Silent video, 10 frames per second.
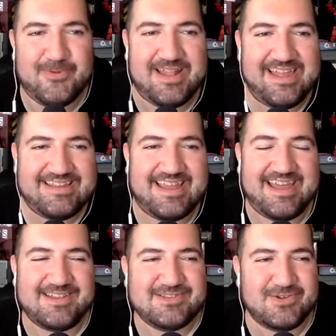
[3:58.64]
Ooh, I like
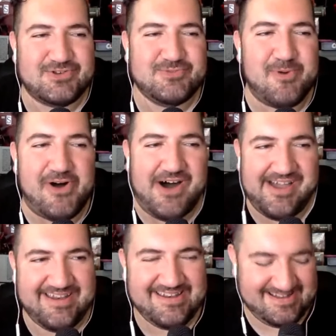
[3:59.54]
that. So
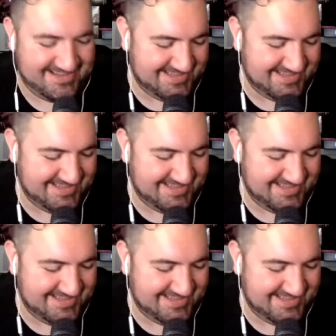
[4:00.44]
smart.